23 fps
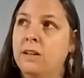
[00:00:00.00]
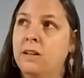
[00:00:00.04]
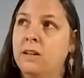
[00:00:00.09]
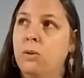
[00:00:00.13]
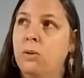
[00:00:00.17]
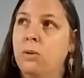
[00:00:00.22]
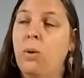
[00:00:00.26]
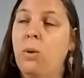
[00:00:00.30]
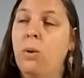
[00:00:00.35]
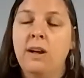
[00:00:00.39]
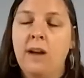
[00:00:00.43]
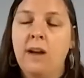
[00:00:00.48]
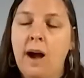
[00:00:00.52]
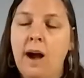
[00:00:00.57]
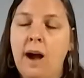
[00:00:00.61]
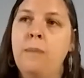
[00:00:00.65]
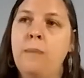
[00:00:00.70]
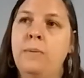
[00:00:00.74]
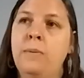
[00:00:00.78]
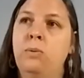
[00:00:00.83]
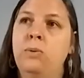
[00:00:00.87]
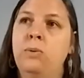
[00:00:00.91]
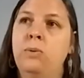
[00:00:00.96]
what got
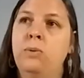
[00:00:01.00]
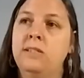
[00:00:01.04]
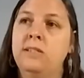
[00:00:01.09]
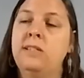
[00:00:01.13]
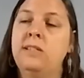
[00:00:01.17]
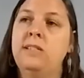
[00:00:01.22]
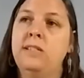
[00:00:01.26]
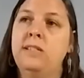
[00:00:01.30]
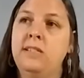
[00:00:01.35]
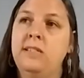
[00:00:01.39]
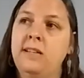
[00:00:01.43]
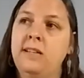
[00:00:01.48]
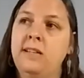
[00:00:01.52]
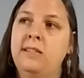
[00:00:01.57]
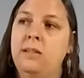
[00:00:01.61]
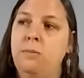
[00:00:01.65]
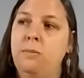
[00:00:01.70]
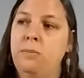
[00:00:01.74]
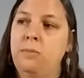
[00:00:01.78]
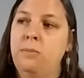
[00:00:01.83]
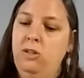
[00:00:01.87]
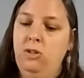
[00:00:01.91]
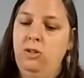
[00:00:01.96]
me, was he said to
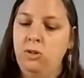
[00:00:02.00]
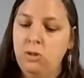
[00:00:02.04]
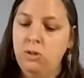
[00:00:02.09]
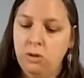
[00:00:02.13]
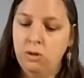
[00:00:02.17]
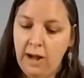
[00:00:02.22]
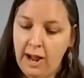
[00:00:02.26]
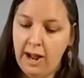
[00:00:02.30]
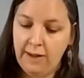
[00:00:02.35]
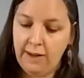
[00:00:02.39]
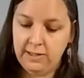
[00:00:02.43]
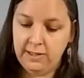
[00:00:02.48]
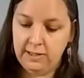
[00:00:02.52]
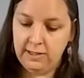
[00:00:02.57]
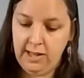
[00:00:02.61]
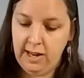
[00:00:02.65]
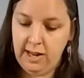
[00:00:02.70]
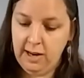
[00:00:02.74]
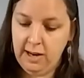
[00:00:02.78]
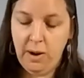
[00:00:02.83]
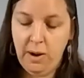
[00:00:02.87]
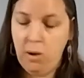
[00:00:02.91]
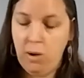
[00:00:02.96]
me, you don't have to
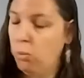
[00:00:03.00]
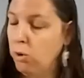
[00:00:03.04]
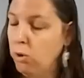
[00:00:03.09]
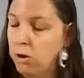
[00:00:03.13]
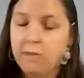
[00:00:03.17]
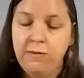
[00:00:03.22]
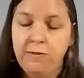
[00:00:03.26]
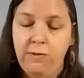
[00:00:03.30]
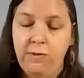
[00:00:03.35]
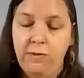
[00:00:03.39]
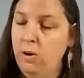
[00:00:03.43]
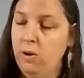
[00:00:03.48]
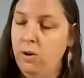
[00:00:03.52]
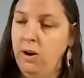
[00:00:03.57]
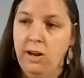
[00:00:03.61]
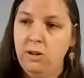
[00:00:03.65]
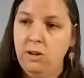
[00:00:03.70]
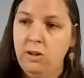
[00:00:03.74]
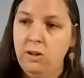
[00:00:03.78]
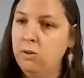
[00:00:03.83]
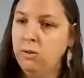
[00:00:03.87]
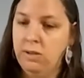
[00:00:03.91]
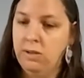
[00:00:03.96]
take my word for it.
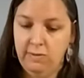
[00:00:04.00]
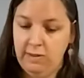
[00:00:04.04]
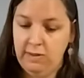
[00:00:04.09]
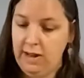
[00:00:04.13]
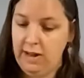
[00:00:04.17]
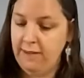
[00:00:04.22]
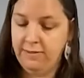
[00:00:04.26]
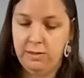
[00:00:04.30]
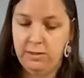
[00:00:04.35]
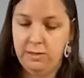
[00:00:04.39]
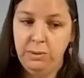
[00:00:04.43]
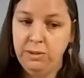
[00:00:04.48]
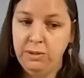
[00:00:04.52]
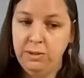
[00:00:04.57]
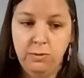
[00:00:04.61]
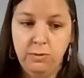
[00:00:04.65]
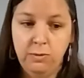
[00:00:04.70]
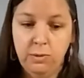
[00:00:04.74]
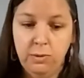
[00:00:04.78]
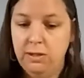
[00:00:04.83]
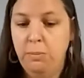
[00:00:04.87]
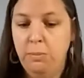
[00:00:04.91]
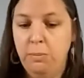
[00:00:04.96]
You don't even have to
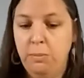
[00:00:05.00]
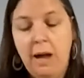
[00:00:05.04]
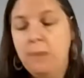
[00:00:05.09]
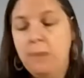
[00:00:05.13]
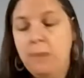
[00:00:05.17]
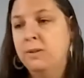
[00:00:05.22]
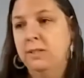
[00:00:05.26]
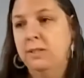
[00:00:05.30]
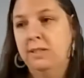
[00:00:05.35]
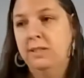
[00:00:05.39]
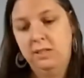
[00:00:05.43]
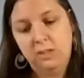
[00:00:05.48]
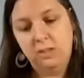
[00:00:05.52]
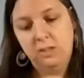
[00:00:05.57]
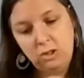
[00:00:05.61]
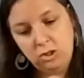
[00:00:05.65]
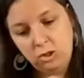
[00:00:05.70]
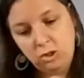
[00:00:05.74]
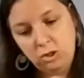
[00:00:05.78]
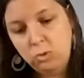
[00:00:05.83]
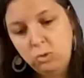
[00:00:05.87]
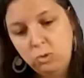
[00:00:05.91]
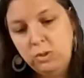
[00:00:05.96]
believe what the Bible says.
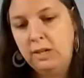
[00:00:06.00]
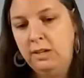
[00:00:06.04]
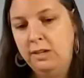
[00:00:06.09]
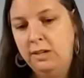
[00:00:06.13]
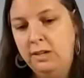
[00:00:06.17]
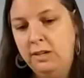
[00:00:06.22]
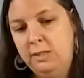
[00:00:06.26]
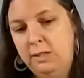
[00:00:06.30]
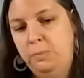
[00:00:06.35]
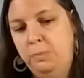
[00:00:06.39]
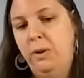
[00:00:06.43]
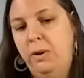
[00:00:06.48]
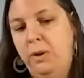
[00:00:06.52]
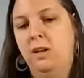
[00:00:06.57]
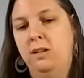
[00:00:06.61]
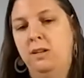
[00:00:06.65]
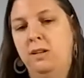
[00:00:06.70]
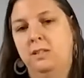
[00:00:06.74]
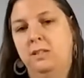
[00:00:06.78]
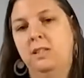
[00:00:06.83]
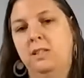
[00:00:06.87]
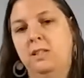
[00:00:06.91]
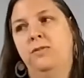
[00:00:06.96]
You can
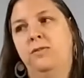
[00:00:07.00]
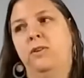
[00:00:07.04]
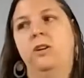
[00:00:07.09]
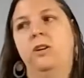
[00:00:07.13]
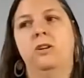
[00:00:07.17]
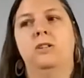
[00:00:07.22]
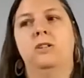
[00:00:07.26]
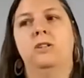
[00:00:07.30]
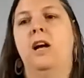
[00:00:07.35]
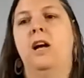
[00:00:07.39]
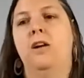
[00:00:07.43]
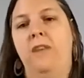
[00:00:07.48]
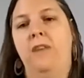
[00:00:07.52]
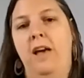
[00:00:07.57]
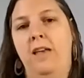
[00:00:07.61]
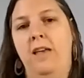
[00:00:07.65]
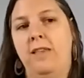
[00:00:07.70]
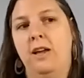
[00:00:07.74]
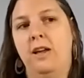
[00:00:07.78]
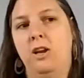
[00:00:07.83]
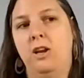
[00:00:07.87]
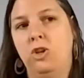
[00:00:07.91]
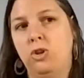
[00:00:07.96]
experience this for yourself
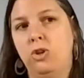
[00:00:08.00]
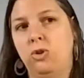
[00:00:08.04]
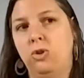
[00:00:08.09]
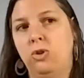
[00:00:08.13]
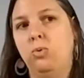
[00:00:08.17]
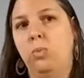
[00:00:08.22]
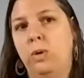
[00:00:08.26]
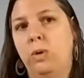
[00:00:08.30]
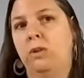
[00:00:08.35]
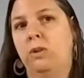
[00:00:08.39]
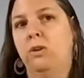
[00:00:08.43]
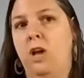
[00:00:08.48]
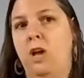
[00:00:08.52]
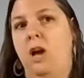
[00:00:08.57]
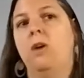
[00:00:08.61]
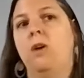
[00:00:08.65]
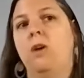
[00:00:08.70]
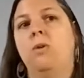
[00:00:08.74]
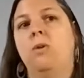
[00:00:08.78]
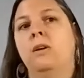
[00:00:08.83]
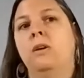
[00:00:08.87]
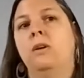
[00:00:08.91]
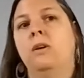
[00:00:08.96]
and then you will
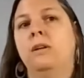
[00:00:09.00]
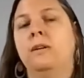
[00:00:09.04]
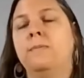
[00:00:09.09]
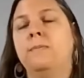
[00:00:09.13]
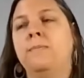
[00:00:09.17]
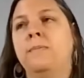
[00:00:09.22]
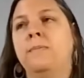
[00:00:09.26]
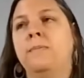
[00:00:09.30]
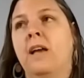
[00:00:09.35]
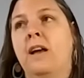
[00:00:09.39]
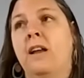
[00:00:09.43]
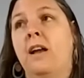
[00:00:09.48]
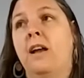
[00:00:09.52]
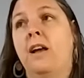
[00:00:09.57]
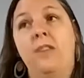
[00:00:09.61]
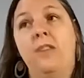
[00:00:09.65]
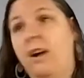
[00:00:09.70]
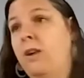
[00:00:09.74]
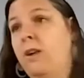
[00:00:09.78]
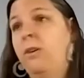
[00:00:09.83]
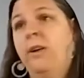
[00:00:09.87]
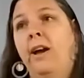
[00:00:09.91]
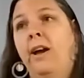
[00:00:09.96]
know. And I
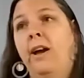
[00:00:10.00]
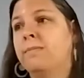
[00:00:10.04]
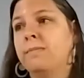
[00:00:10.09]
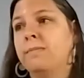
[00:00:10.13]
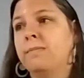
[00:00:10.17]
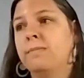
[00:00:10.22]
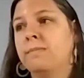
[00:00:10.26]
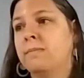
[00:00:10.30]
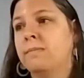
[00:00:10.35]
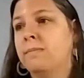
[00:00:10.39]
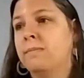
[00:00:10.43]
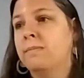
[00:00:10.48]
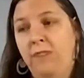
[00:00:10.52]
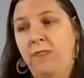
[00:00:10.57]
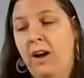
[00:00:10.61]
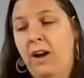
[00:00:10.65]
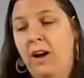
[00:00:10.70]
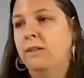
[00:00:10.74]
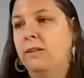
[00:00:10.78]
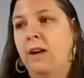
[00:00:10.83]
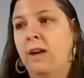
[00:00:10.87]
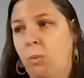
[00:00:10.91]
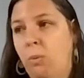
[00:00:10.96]
thought, okay,
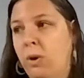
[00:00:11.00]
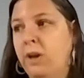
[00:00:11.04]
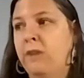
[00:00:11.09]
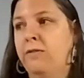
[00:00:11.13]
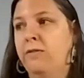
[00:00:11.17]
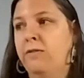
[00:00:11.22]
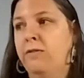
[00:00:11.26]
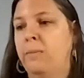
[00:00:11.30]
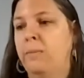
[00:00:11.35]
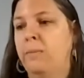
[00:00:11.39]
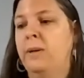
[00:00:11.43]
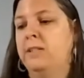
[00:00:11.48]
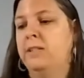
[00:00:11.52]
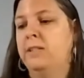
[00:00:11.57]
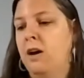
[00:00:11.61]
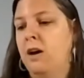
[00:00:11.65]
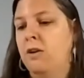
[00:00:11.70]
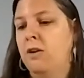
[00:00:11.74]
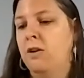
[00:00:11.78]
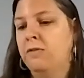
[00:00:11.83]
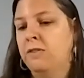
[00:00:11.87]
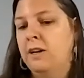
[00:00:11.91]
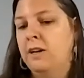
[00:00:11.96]
fine. I want it for
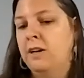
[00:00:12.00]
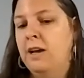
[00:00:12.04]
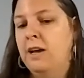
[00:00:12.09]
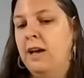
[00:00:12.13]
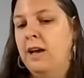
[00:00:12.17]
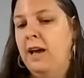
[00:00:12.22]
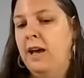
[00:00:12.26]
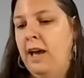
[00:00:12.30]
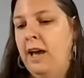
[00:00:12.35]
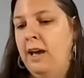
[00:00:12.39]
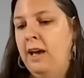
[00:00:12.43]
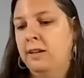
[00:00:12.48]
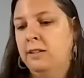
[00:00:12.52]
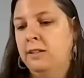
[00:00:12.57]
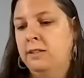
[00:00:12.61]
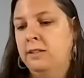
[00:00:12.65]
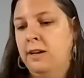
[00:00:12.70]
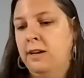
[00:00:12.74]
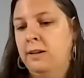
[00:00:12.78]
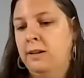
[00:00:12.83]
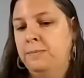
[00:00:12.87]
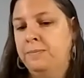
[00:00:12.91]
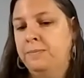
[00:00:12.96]
myself. And
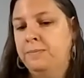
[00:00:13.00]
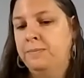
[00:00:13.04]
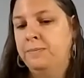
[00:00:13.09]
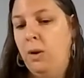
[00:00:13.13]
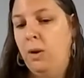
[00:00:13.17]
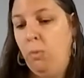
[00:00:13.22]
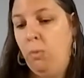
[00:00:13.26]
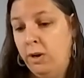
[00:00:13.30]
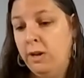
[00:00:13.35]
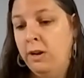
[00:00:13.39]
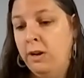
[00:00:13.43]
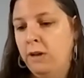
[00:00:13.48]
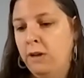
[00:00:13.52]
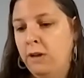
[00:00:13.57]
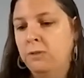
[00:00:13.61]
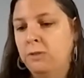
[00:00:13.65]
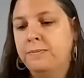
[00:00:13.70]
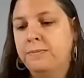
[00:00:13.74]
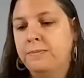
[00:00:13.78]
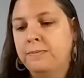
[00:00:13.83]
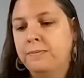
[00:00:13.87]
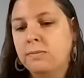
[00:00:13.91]
I want to know.